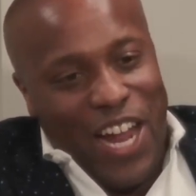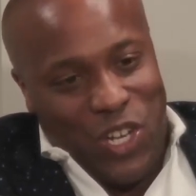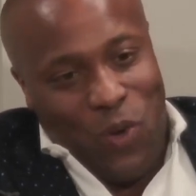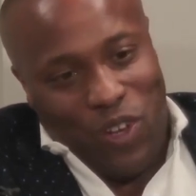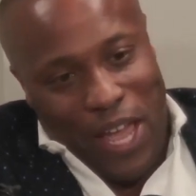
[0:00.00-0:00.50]
I
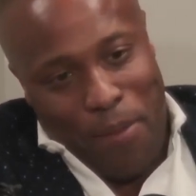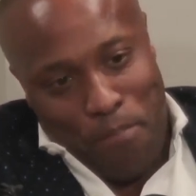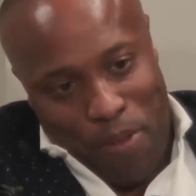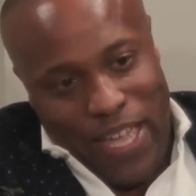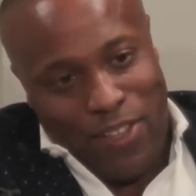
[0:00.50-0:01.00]
don't
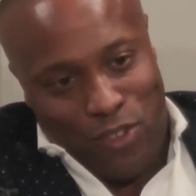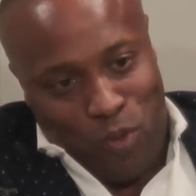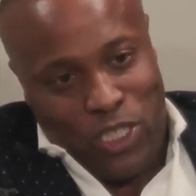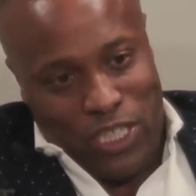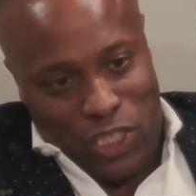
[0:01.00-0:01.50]
like bait and
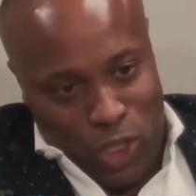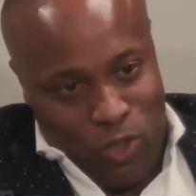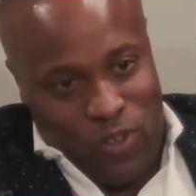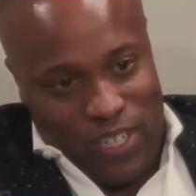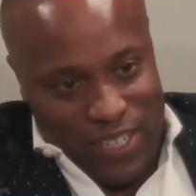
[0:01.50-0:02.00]
switching
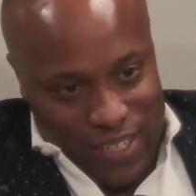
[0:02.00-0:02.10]
children.